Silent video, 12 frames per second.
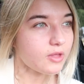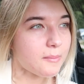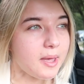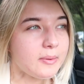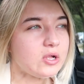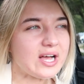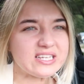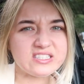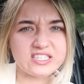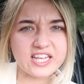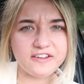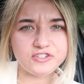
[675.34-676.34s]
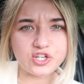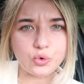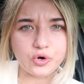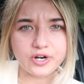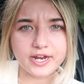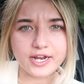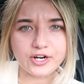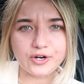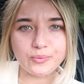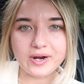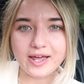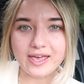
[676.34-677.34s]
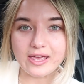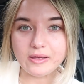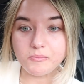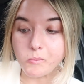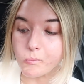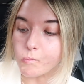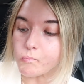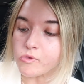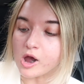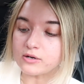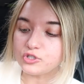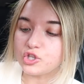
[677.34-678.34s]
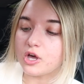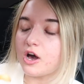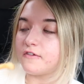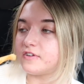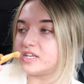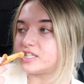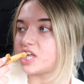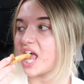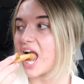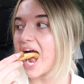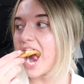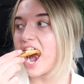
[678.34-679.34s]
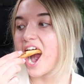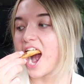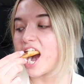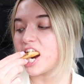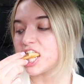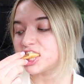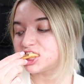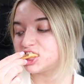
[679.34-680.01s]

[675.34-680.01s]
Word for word: Maybe I'll ask the safety coordinator when I get to the office like, uh,